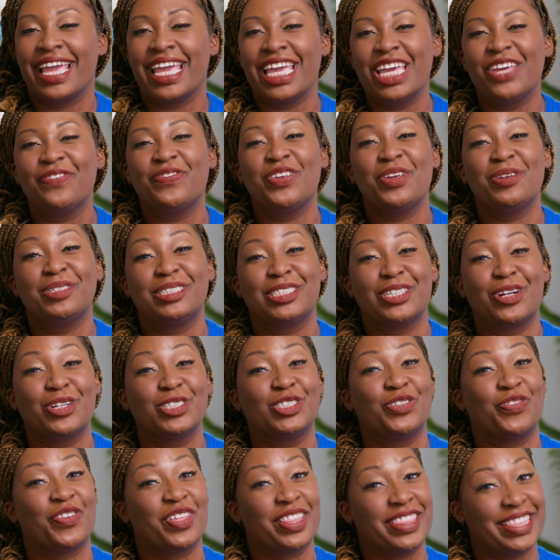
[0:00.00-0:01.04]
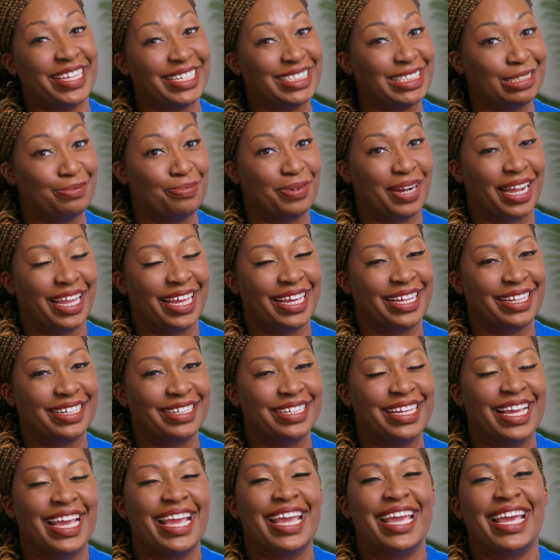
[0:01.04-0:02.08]
If you search for this
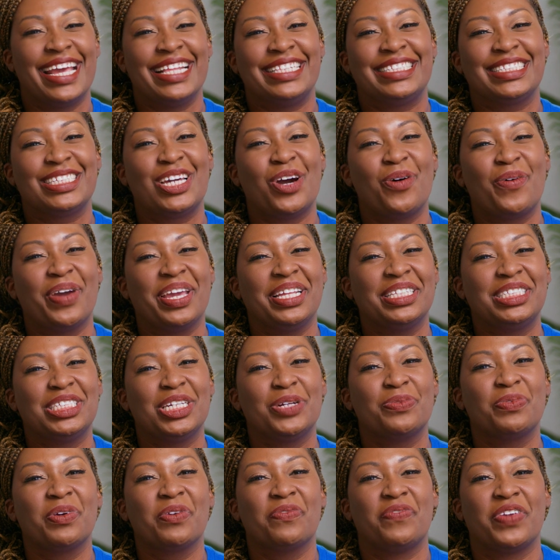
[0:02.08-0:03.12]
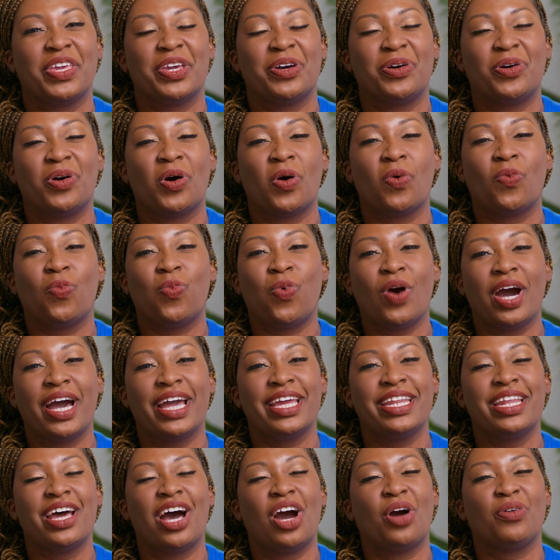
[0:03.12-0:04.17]
brand, it's going to reveal
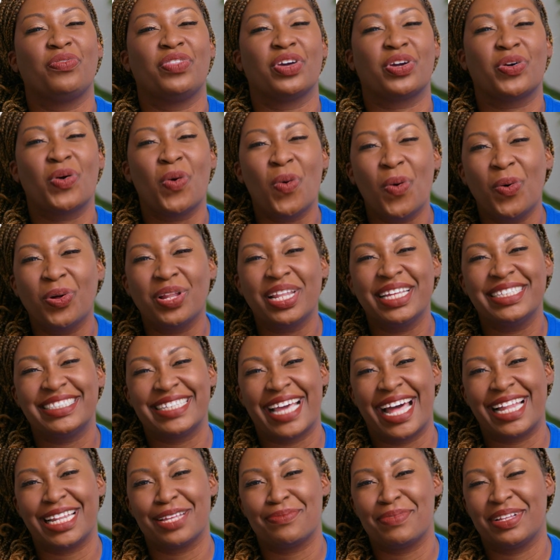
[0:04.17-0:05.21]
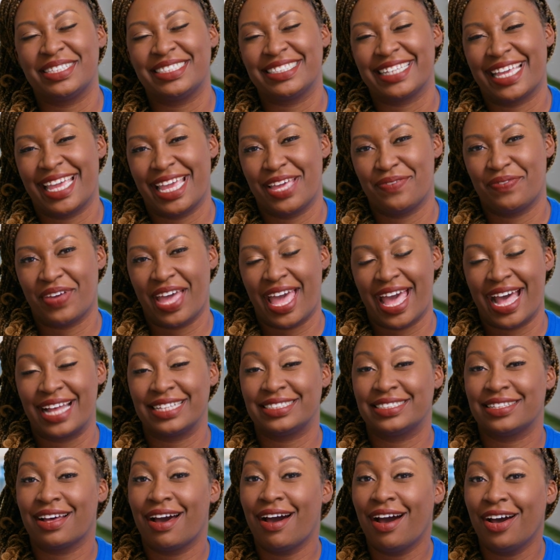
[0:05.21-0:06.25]
one of the coolest elements Canva
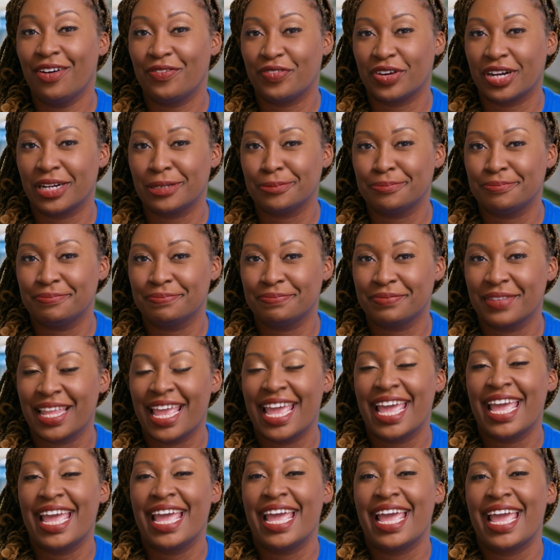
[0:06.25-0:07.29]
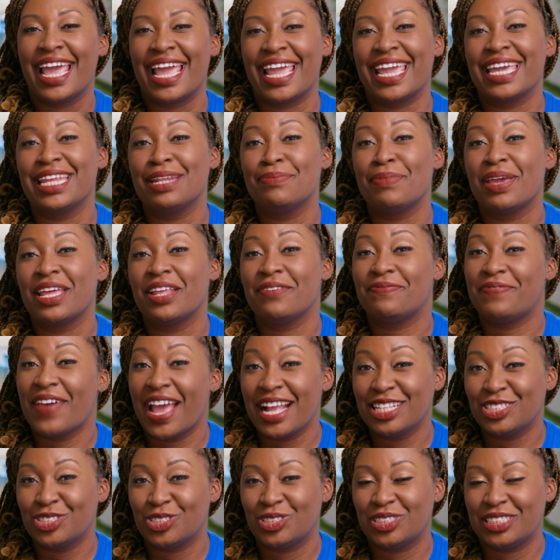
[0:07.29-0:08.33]
has to offer. Animated
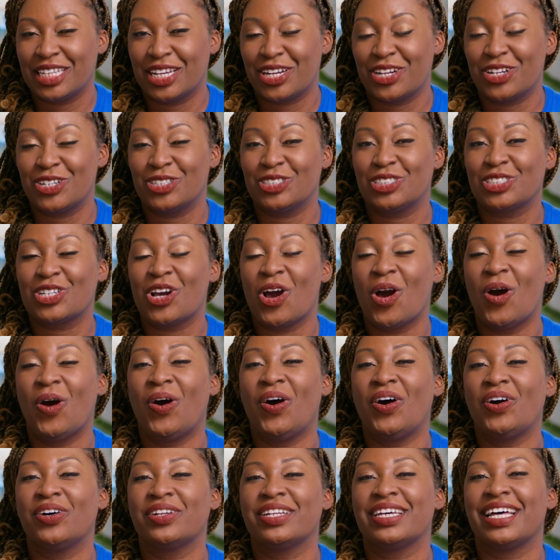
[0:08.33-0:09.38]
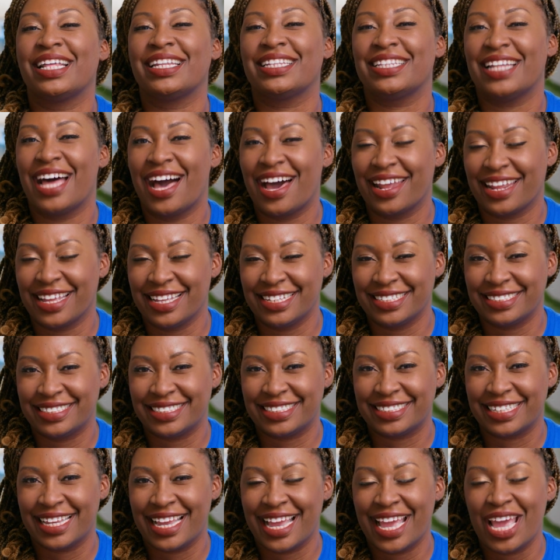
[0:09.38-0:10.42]
vector stickers called
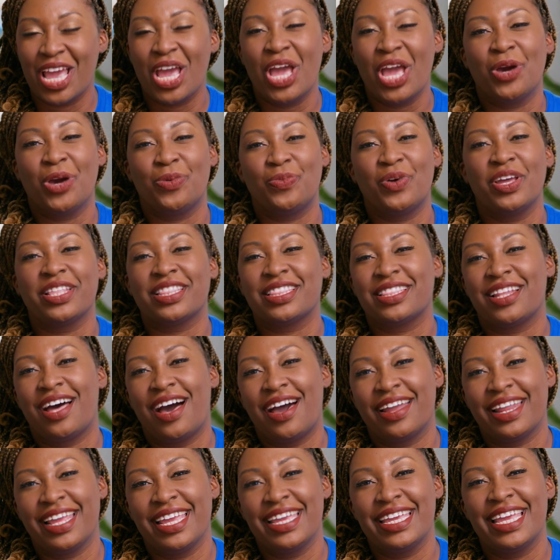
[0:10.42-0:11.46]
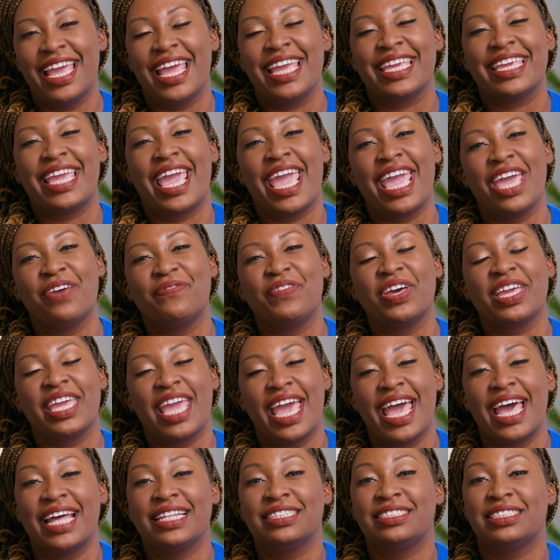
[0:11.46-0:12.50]
Lotties. With Lottie, Canva
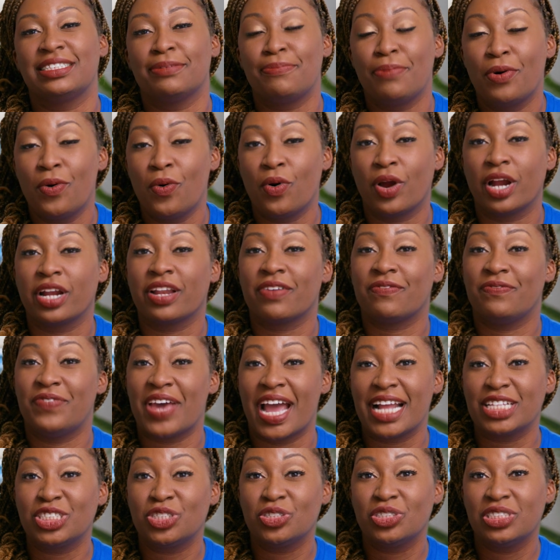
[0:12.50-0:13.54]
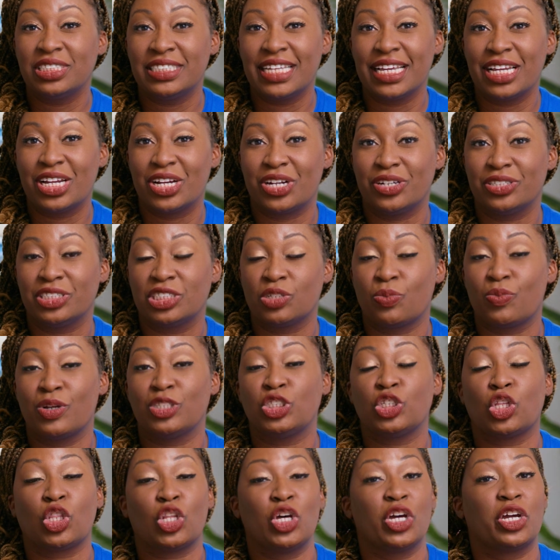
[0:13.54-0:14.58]
can support vector stickers
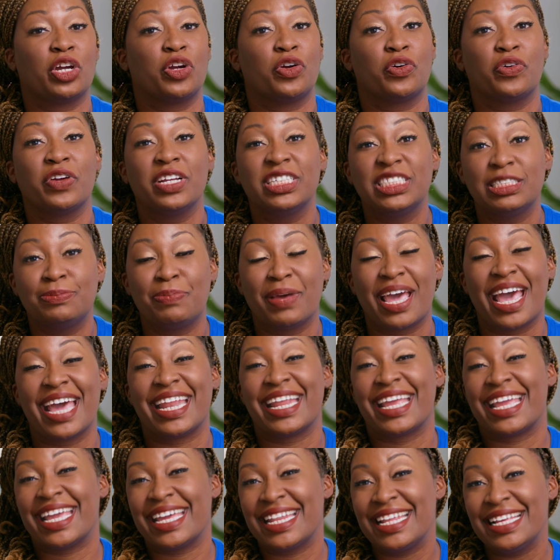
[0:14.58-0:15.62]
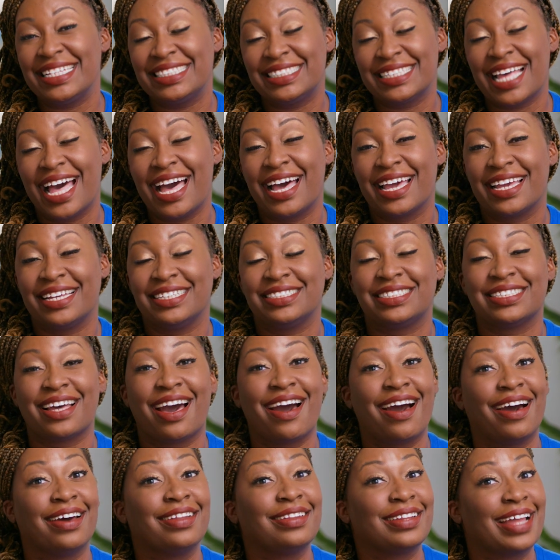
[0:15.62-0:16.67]
which look crisp at any size,
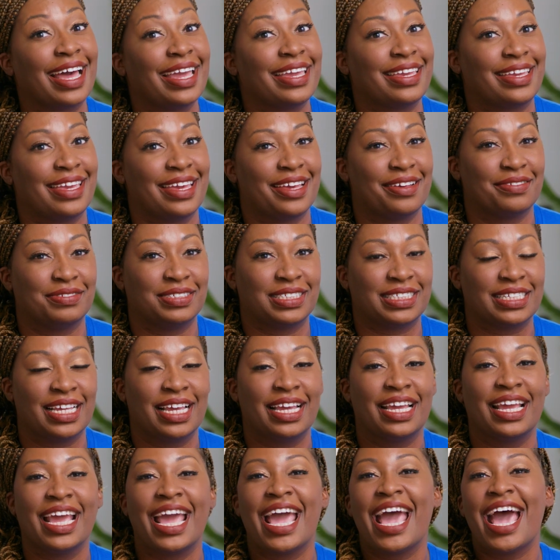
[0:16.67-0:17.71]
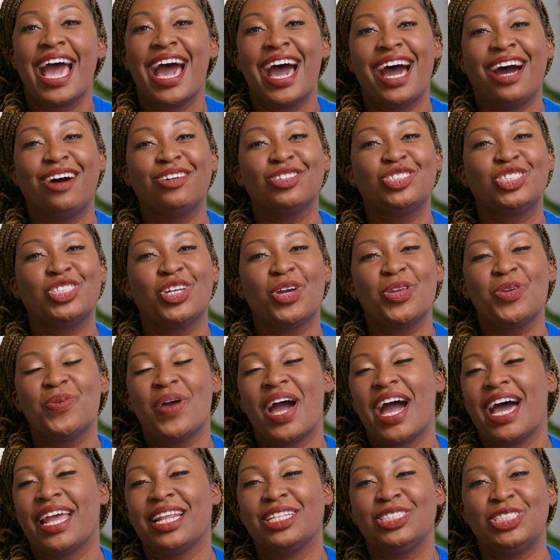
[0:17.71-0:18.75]
unlike GIFs. I'll show you
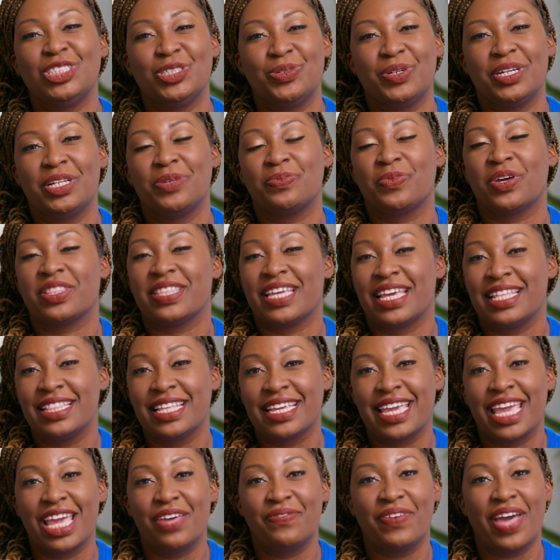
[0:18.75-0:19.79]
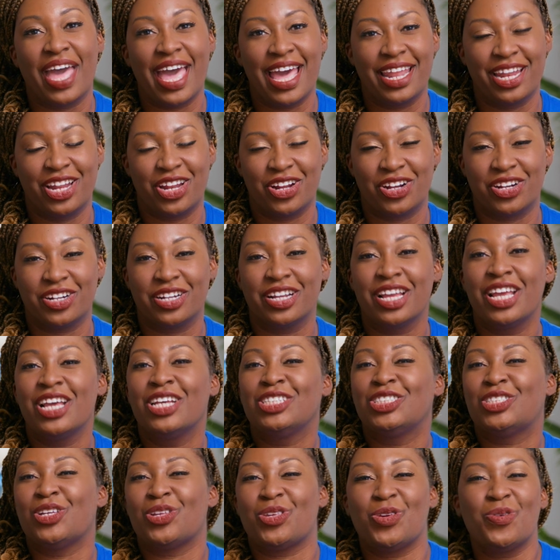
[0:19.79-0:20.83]
how to do it within the Canva editor
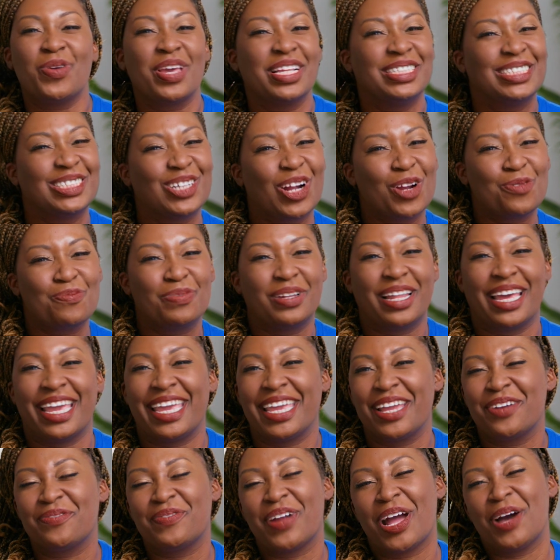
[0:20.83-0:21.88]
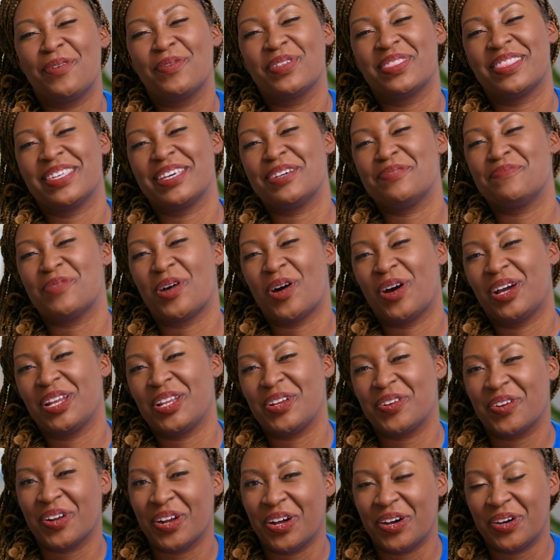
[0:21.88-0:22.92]
so you can start playing around with them on
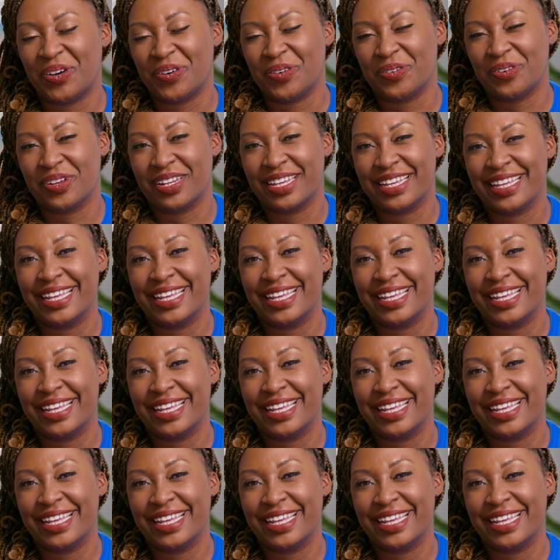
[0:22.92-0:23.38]
your own.